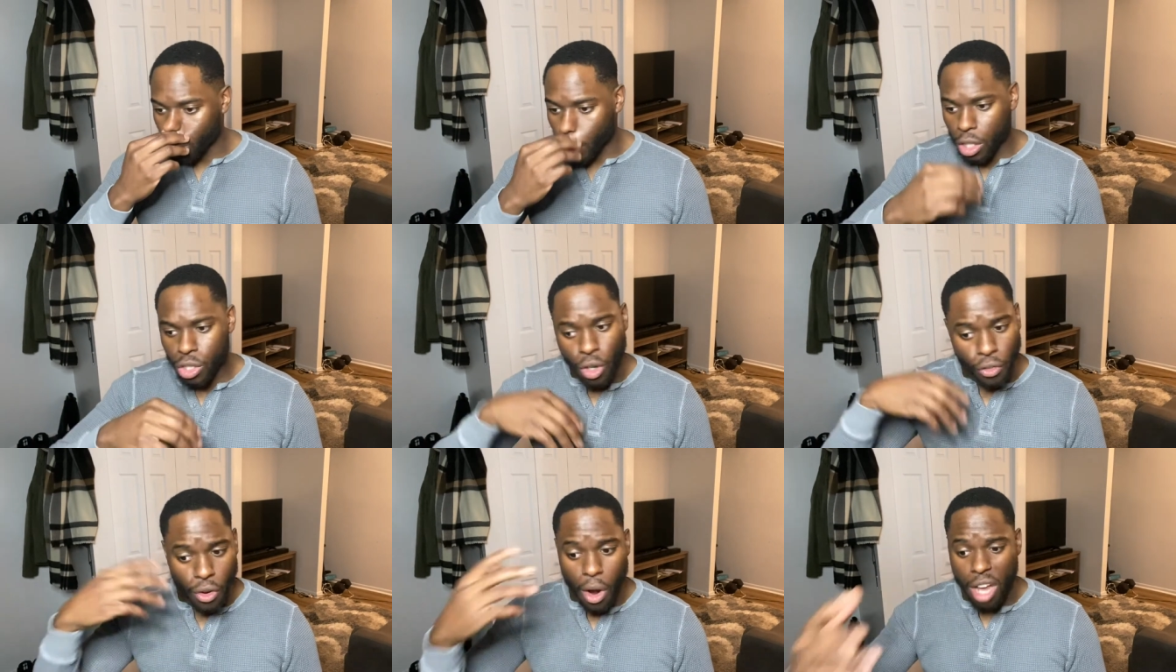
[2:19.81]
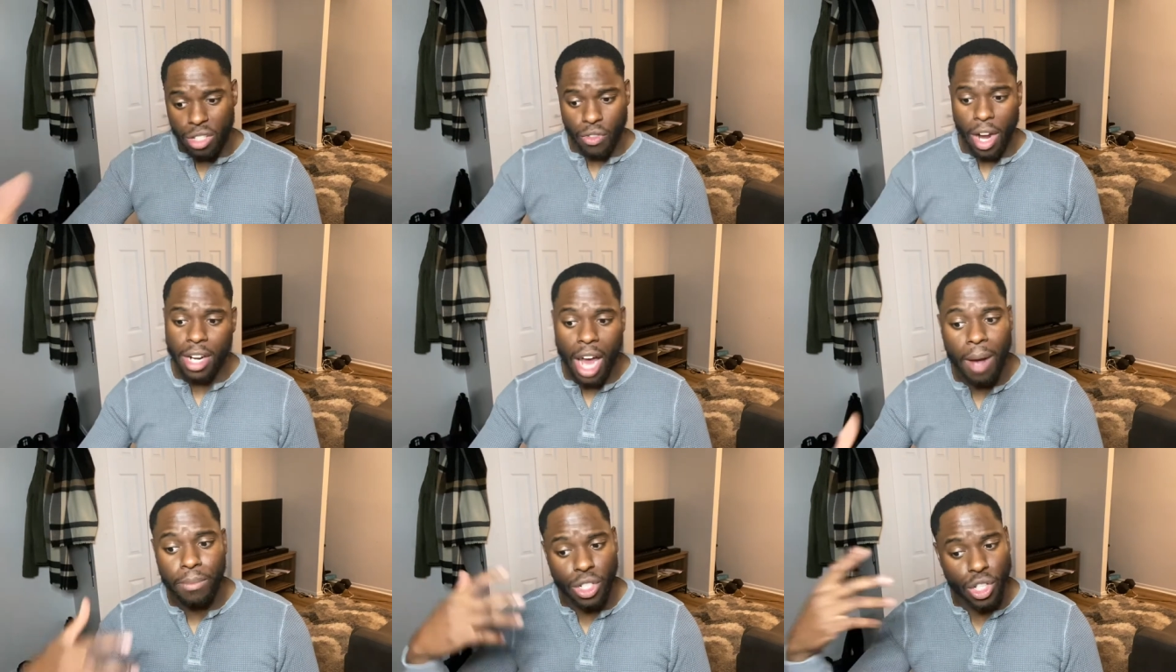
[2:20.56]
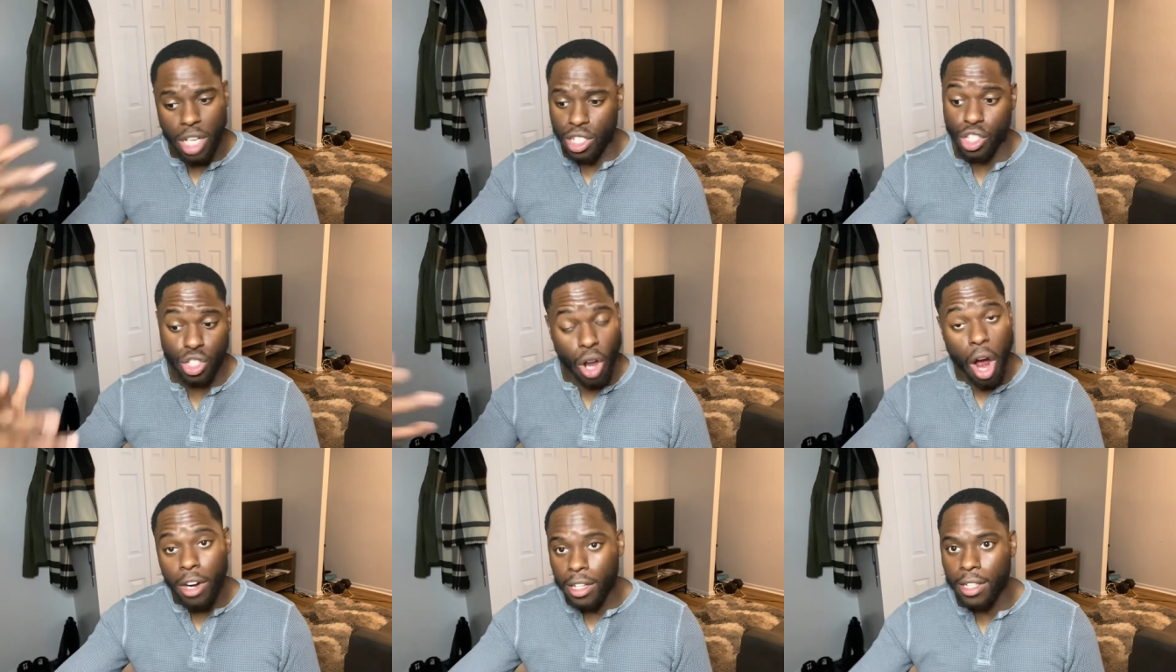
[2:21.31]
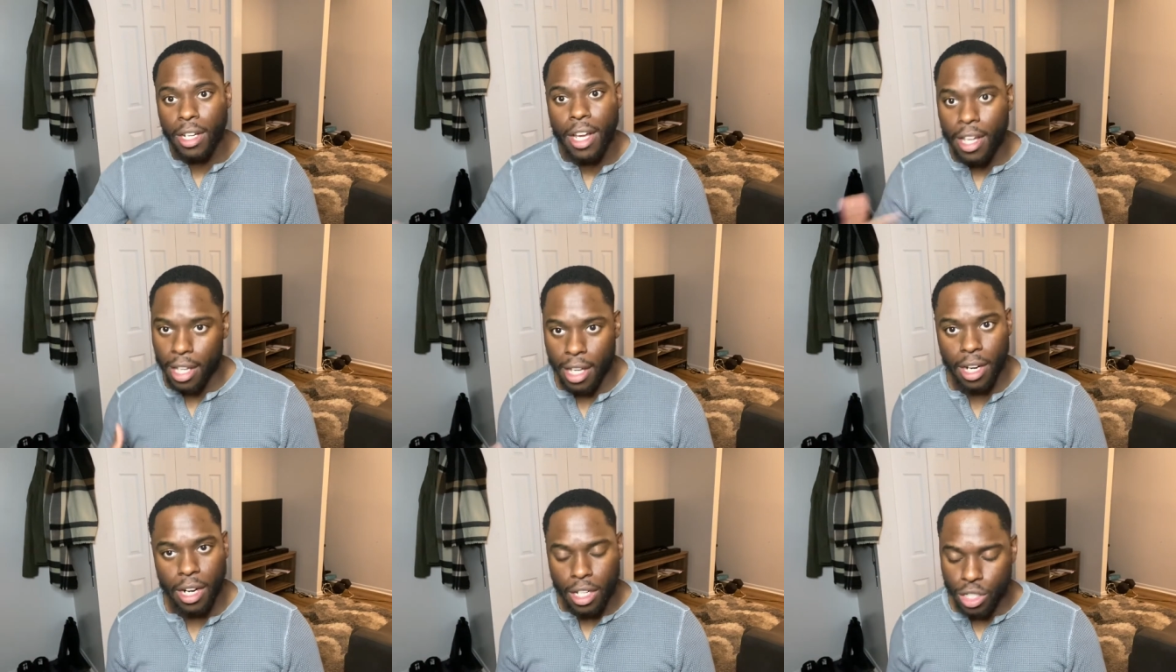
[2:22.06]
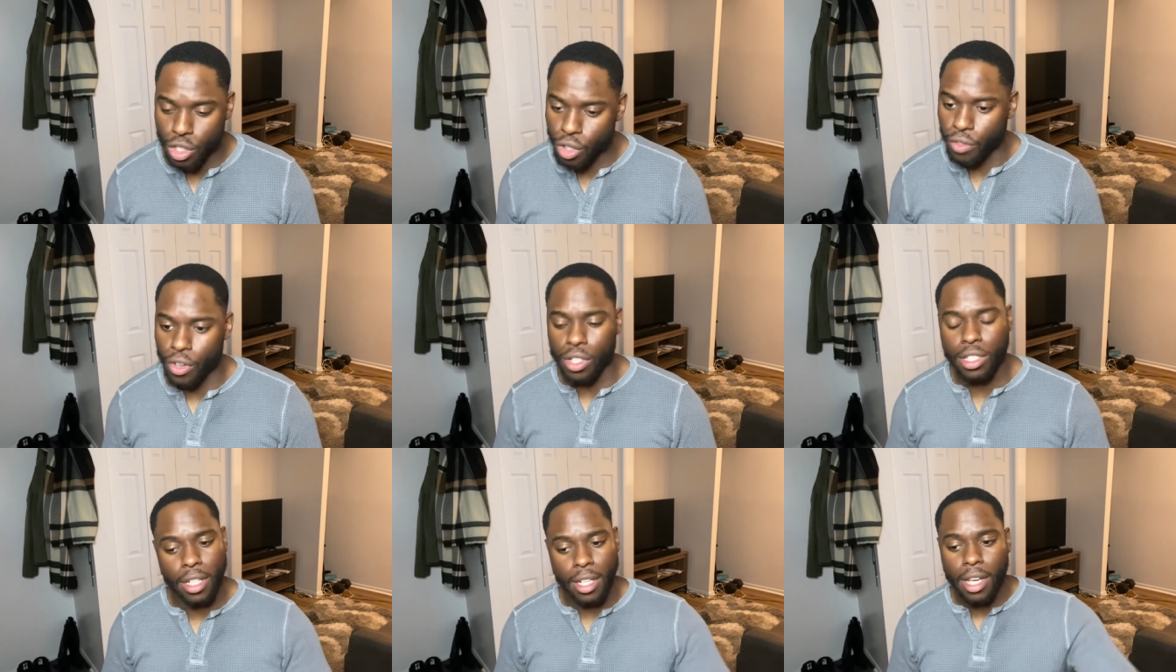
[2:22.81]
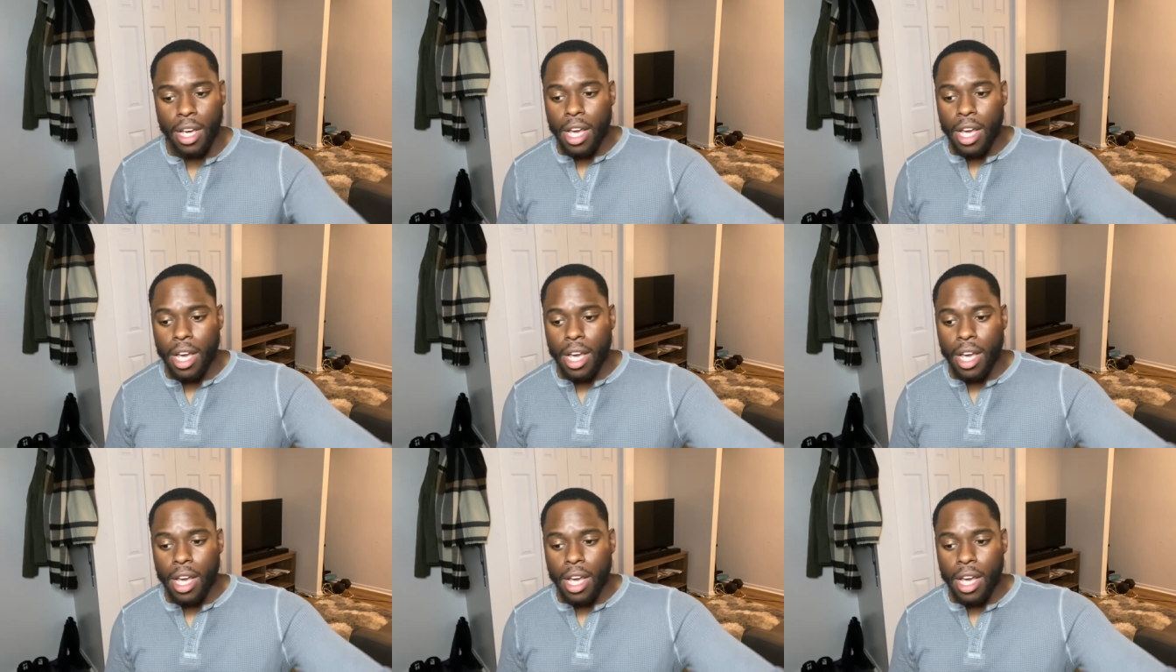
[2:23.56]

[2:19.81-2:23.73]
So for us right now, I'm just I just started getting Hustle University.